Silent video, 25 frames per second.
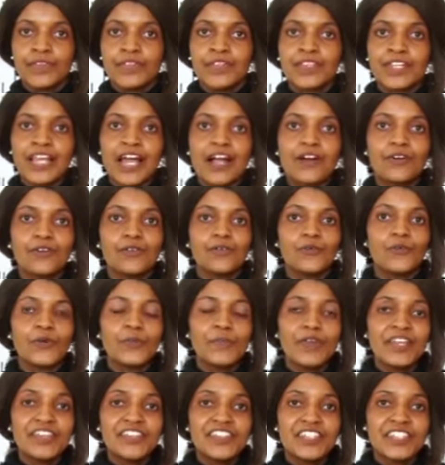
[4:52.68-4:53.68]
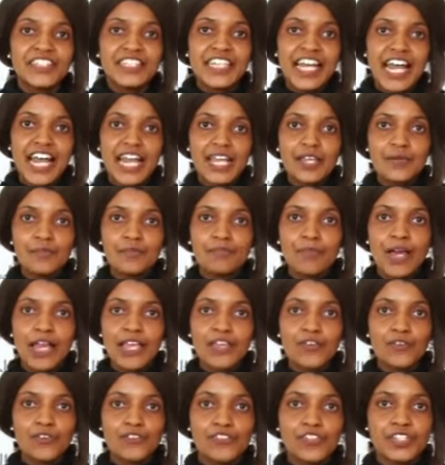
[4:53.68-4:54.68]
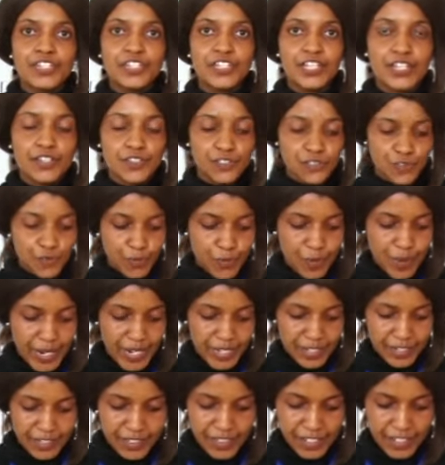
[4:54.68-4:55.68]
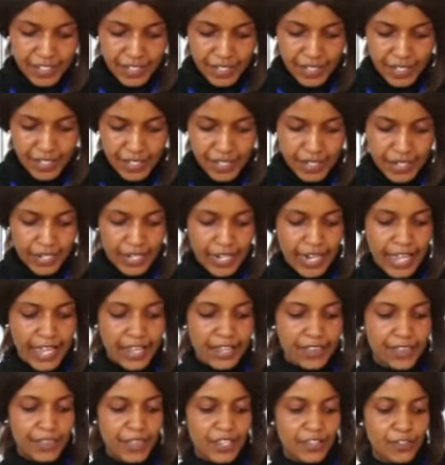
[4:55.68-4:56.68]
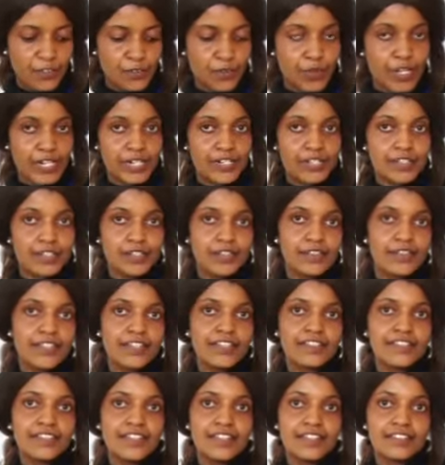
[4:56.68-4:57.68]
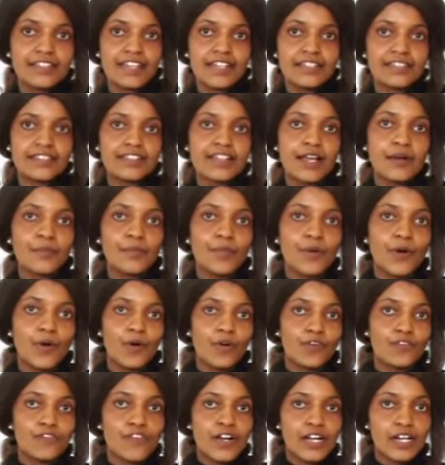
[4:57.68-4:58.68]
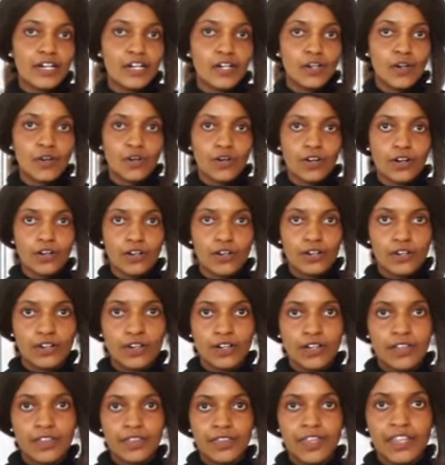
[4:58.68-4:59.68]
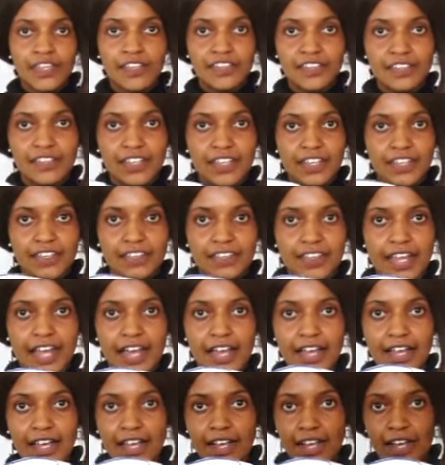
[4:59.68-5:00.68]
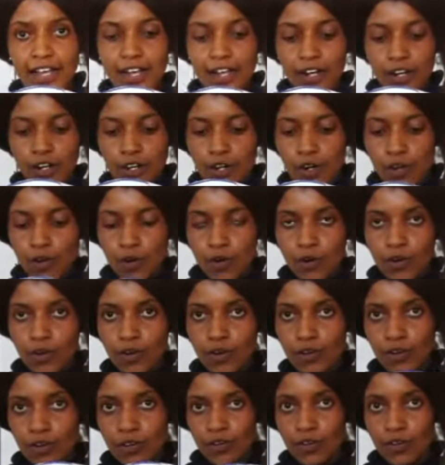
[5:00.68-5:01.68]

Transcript: Now, we measure time by using instruments like this one. This is an example of a clock. This is a clock.